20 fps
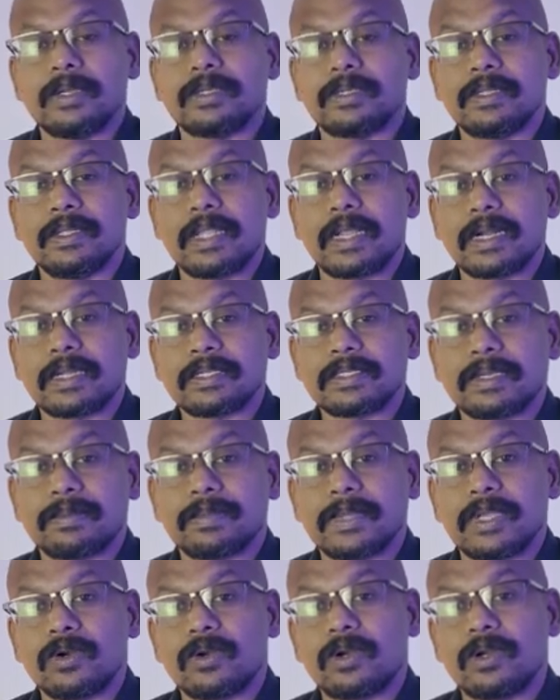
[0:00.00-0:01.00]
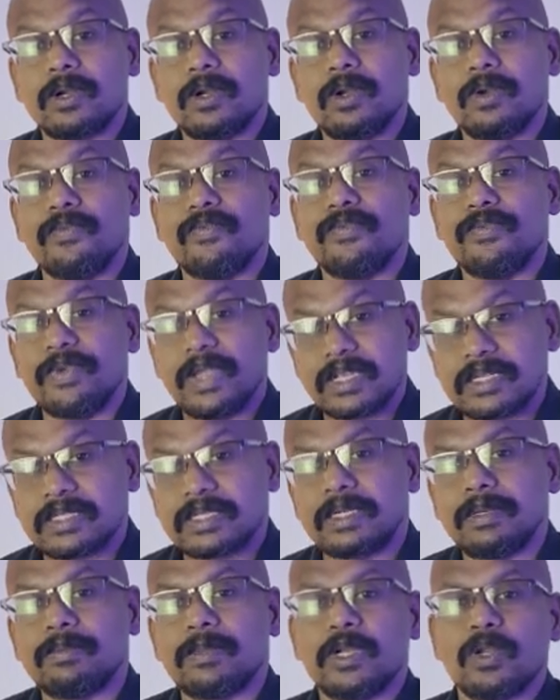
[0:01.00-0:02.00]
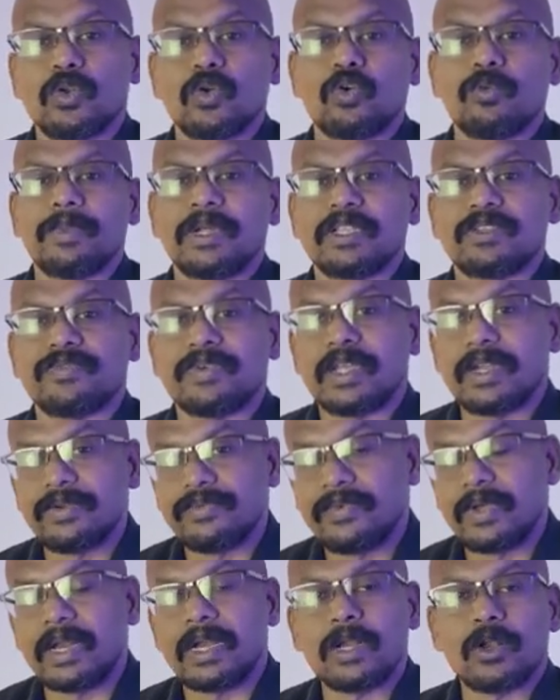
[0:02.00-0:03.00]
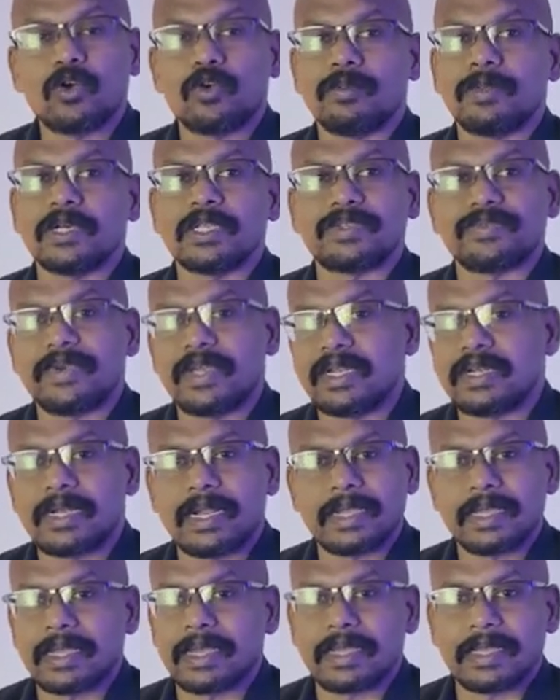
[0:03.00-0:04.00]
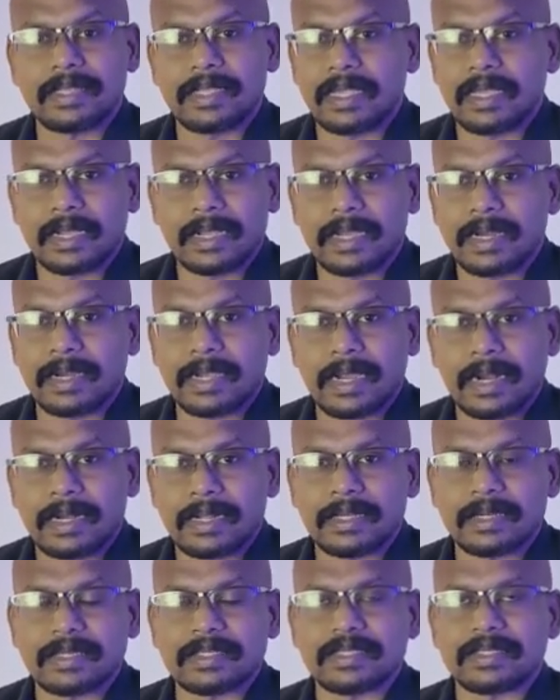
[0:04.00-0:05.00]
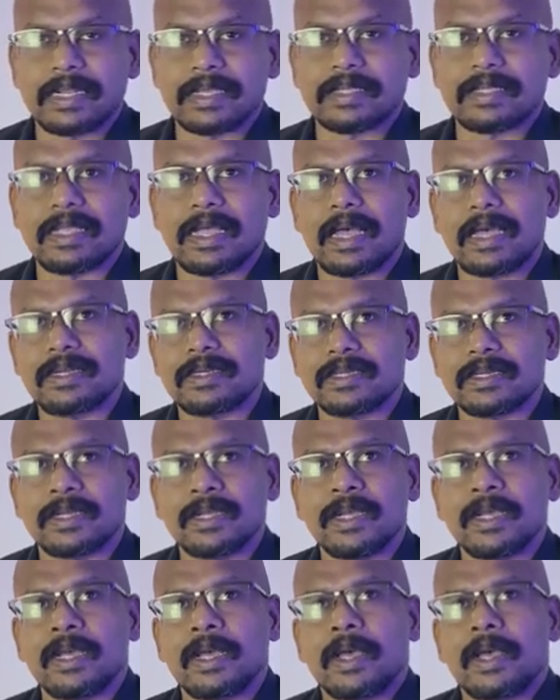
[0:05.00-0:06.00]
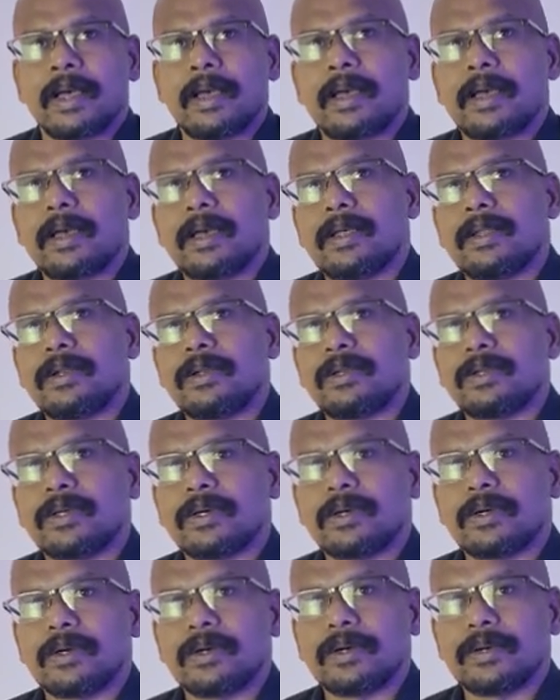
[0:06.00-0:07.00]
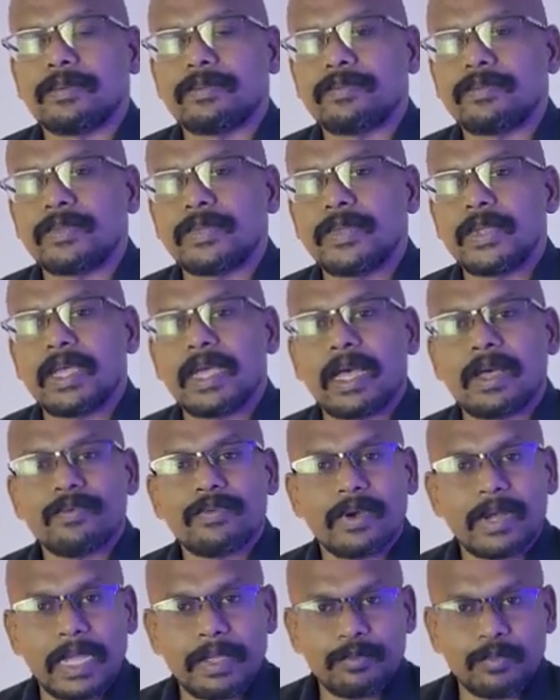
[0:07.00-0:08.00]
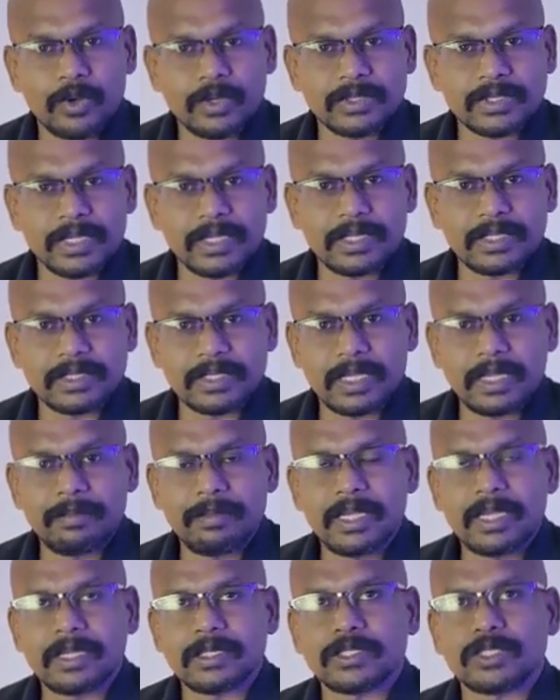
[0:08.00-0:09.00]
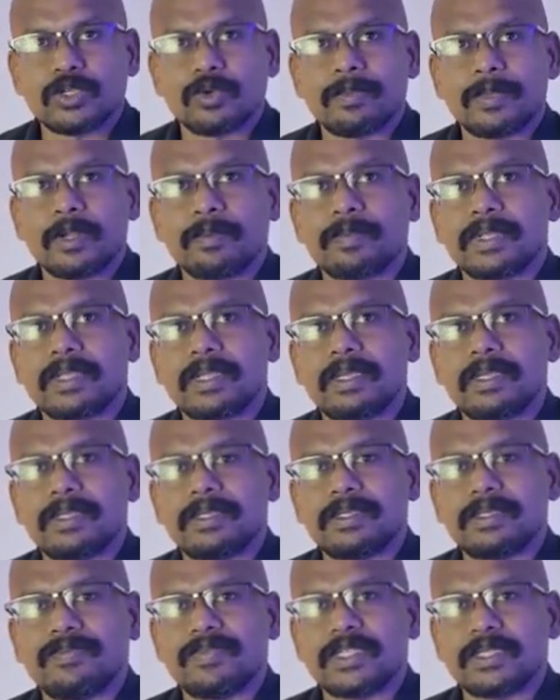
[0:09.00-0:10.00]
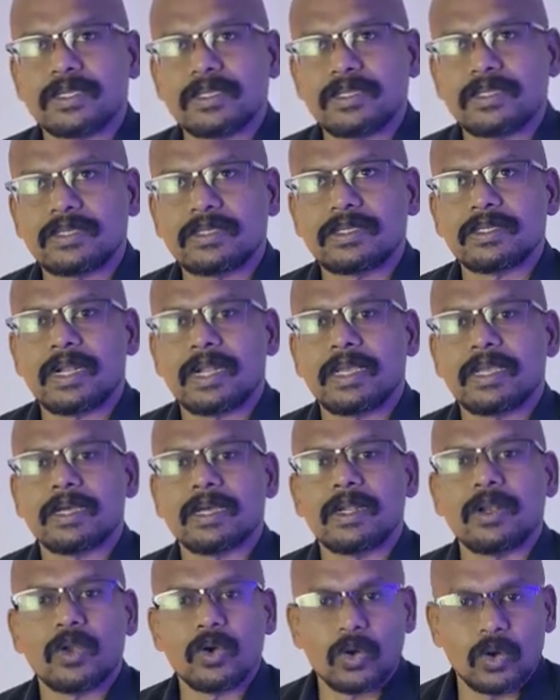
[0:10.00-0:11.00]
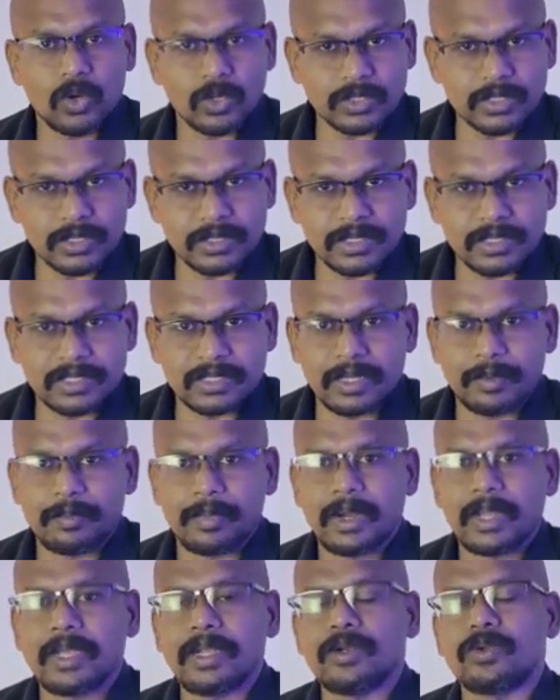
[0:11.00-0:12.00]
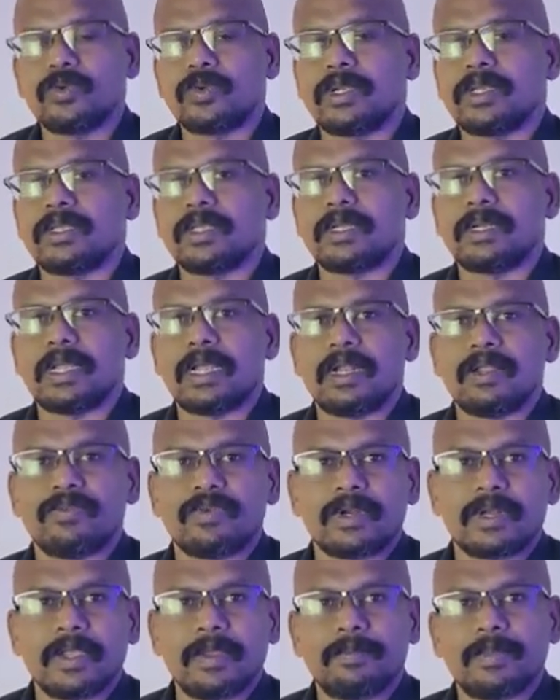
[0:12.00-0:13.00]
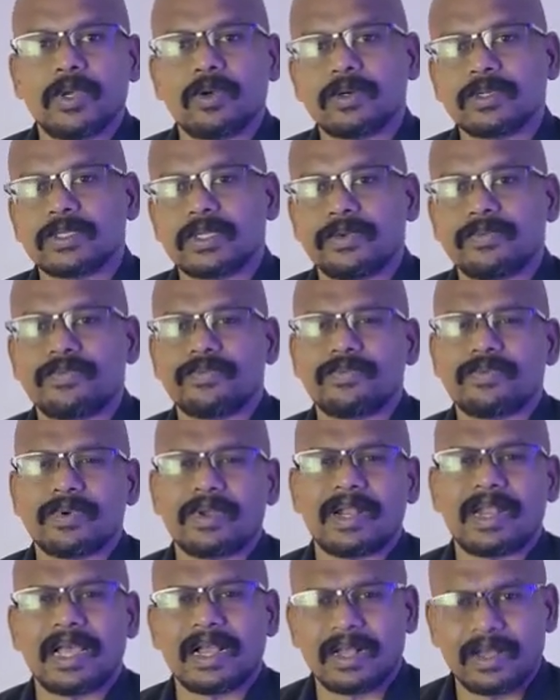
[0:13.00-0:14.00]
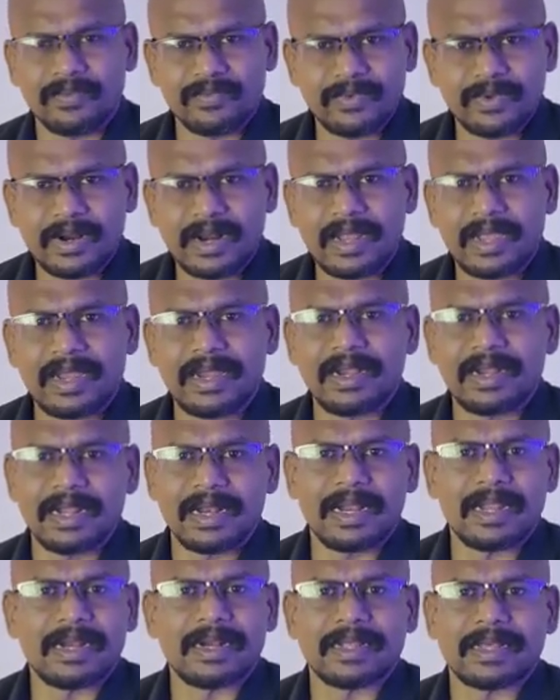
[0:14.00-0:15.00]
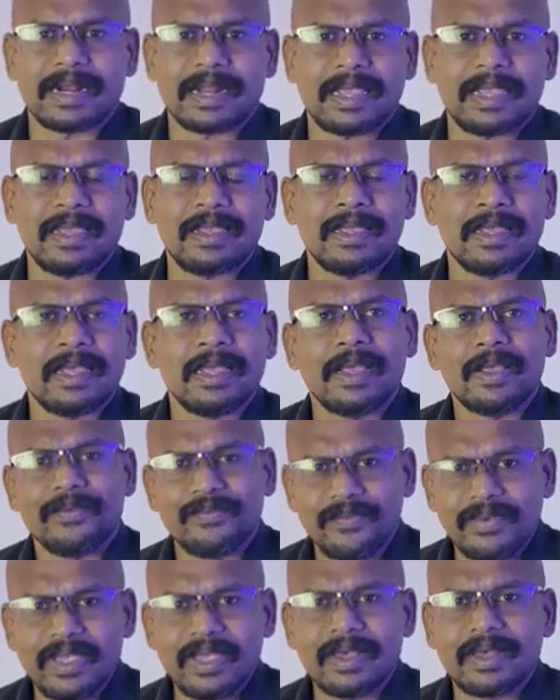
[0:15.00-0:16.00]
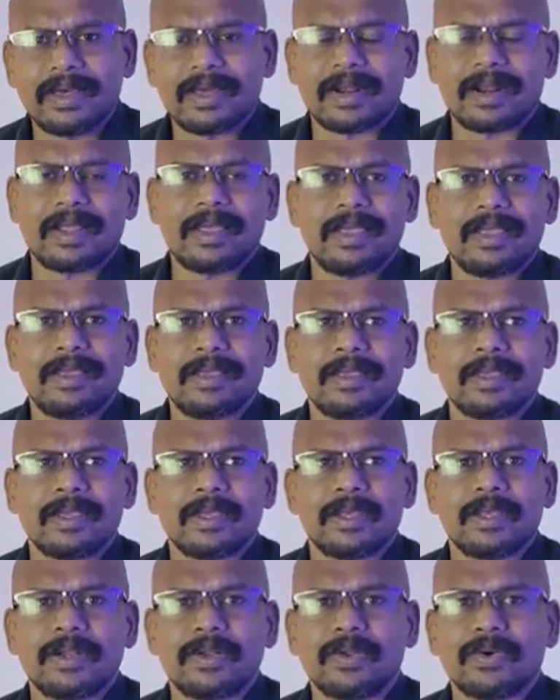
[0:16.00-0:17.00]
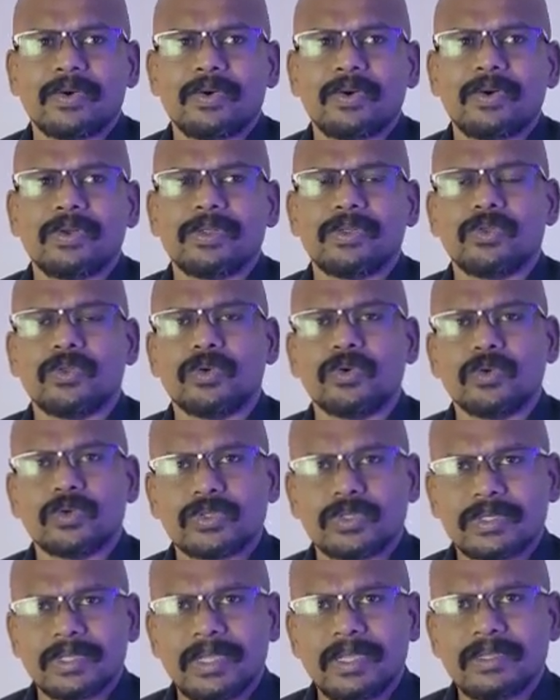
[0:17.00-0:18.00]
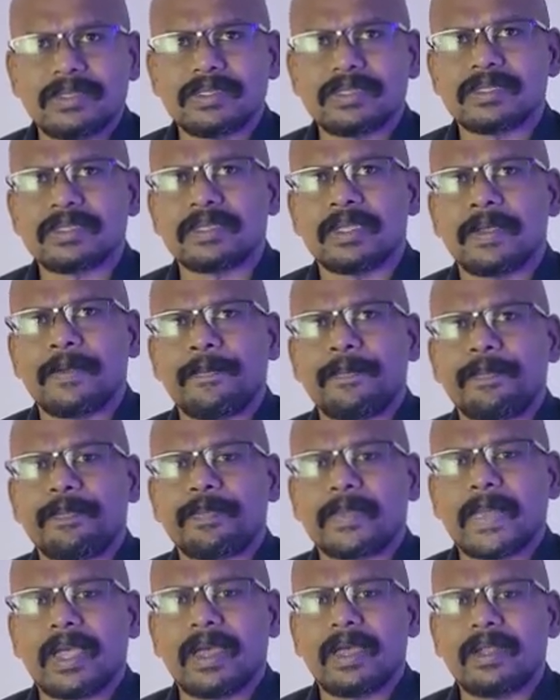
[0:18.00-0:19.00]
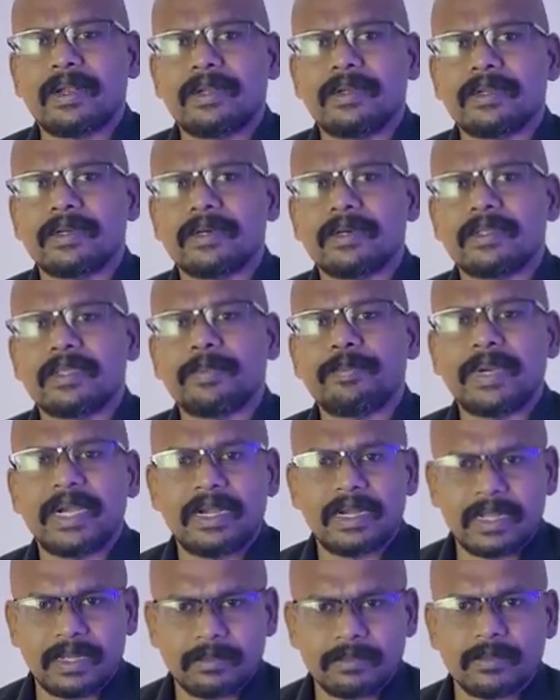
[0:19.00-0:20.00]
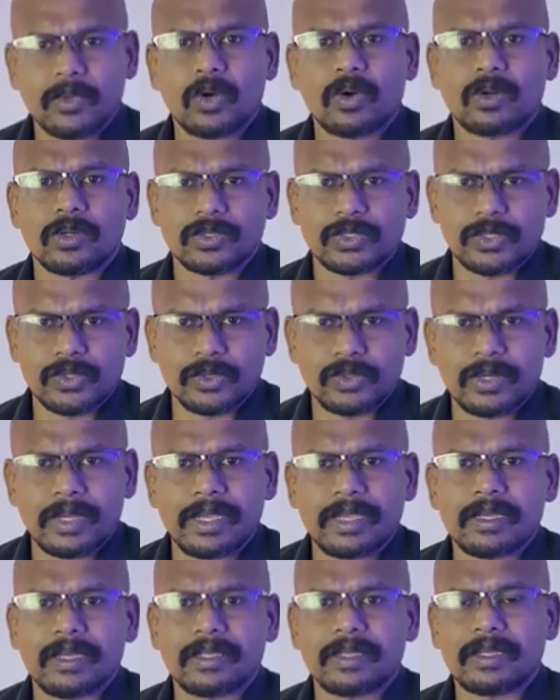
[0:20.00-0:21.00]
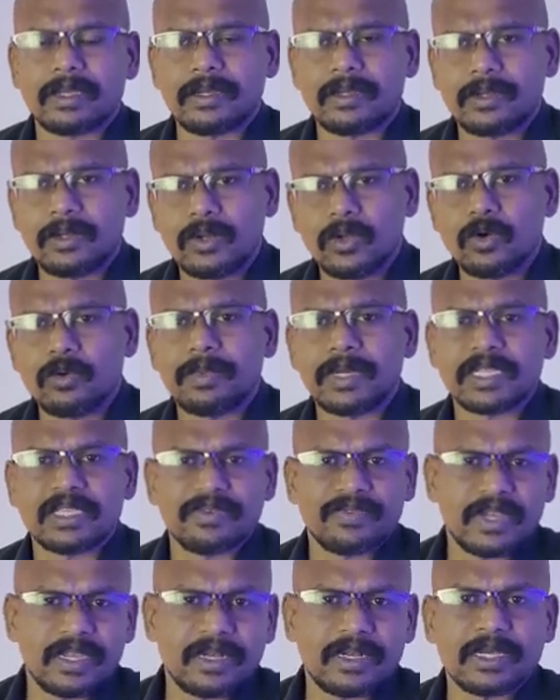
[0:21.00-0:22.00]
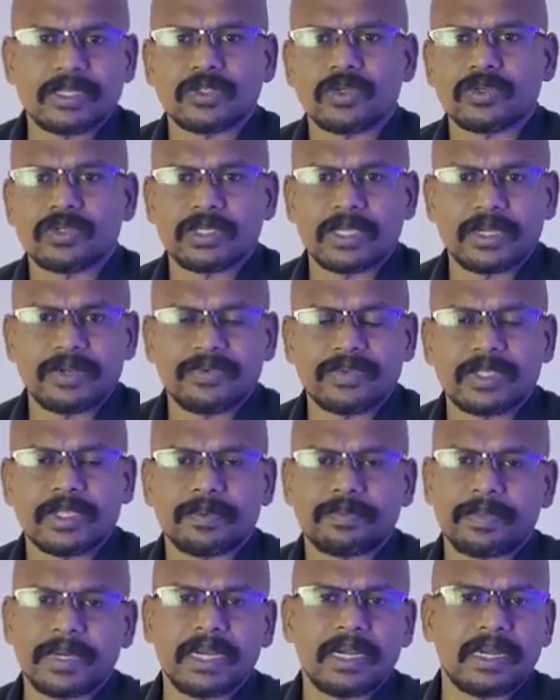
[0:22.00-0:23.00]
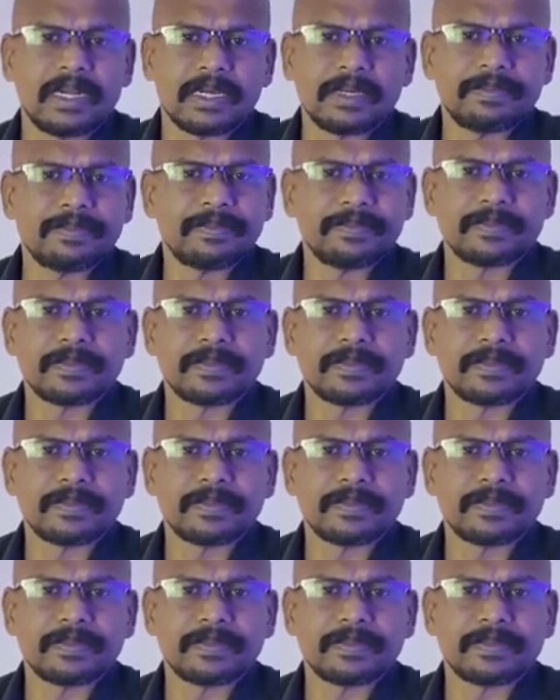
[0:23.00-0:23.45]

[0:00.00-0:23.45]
there are something called extremely low birth weight, very low birth weight, like they are categorized like that. And they have hypoxic ischemic encephalopathy, which is like low oxygen supply during the delivery because of lack of cry, delayed cry, weak cry, those things. And the preterm also, like the low birth weight associated with the preterm,